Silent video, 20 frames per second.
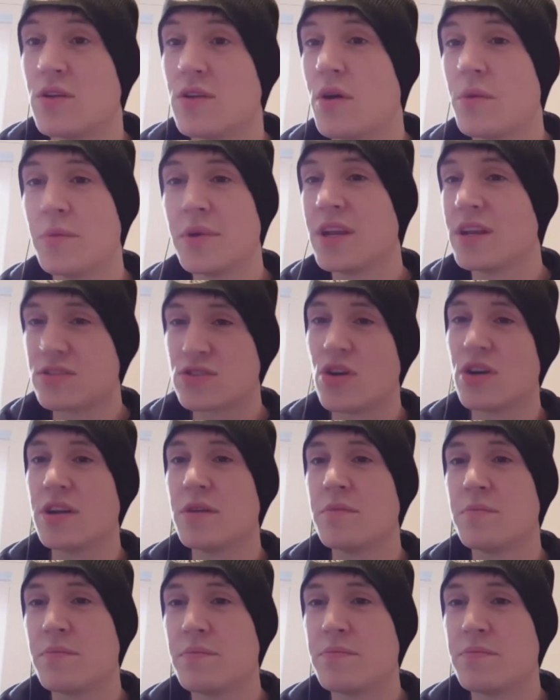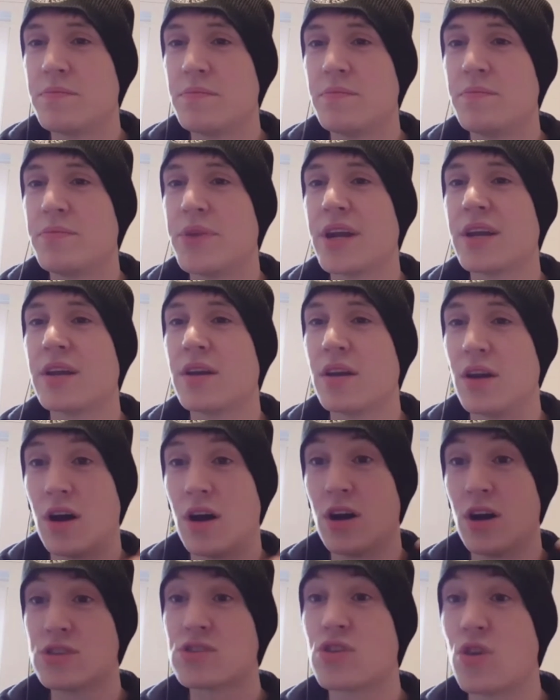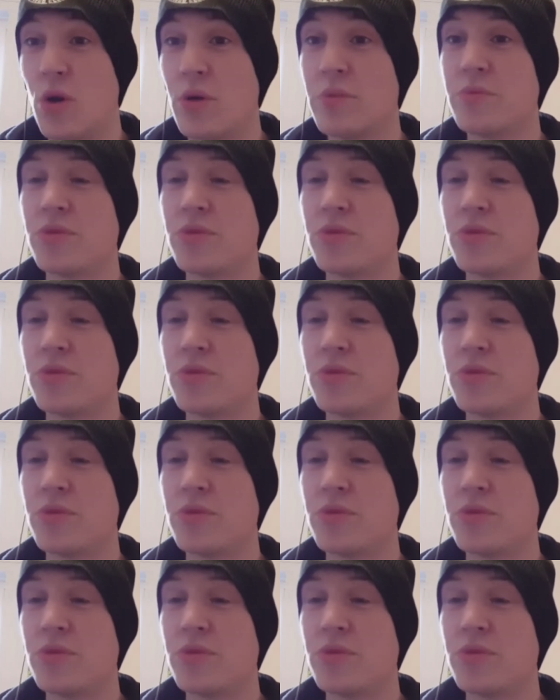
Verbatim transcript: I mean? It's going to bring us comic